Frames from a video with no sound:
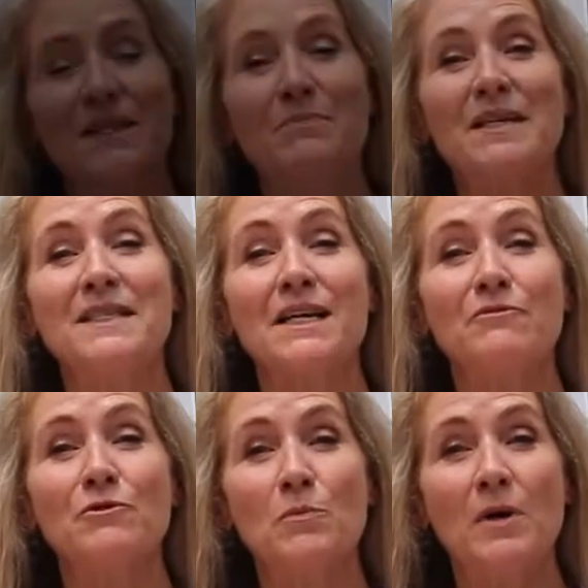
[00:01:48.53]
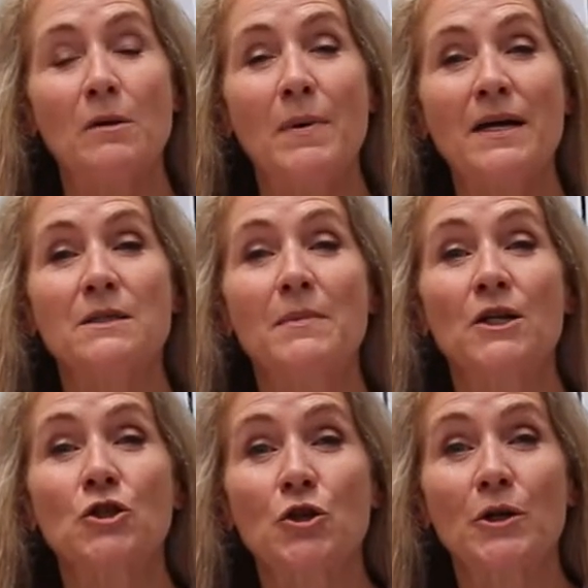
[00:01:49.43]
the best out of your bulb and to
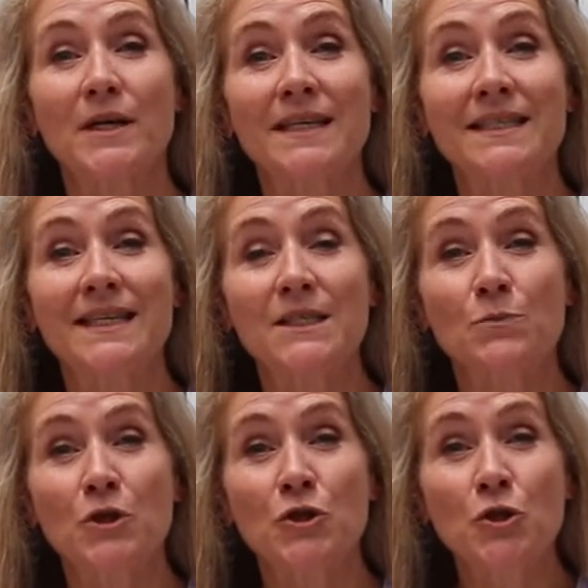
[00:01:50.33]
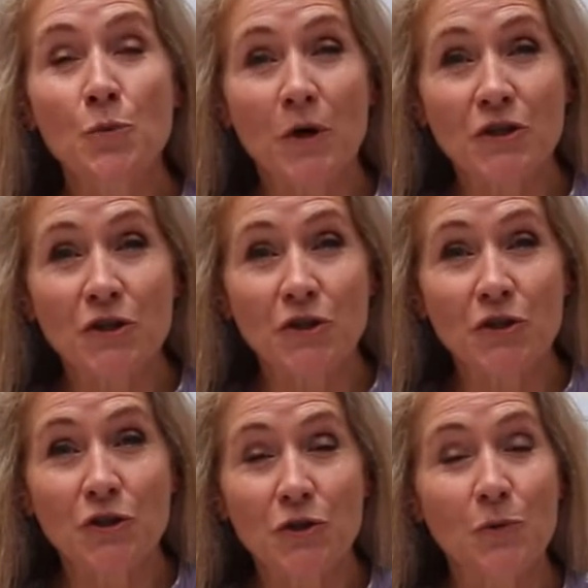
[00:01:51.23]
make sure it does what you want it
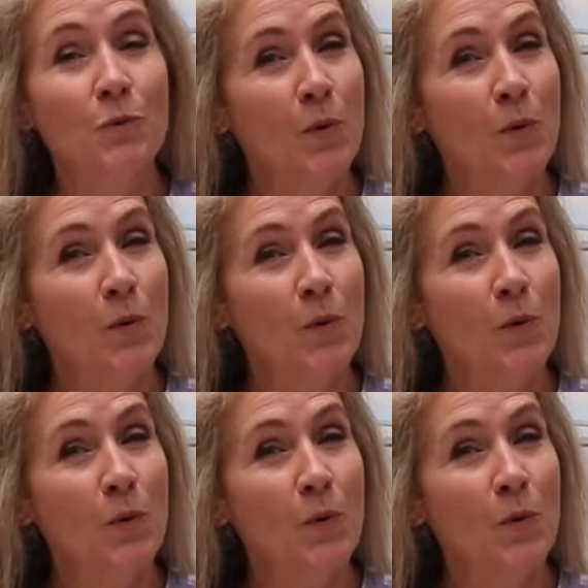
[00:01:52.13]
to do